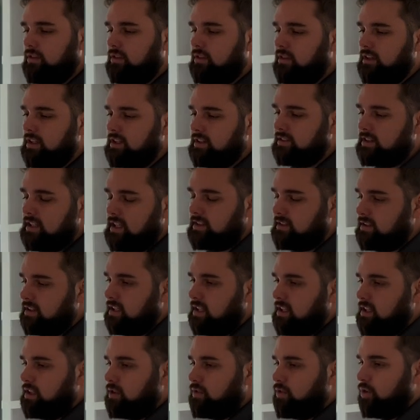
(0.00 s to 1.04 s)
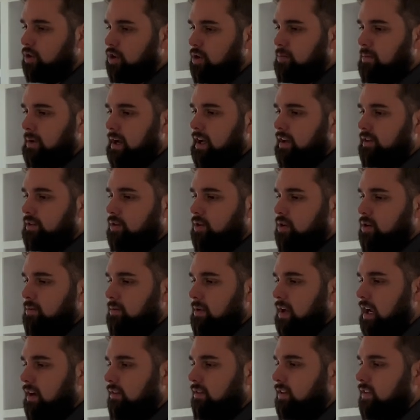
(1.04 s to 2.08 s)
necessities for your bathroom,
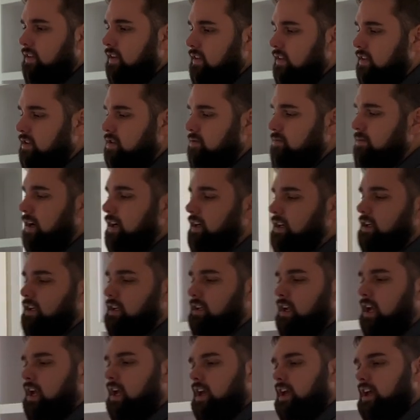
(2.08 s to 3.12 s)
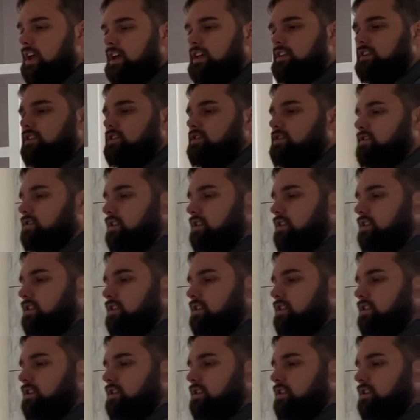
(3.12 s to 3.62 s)
everything that you might need, and there's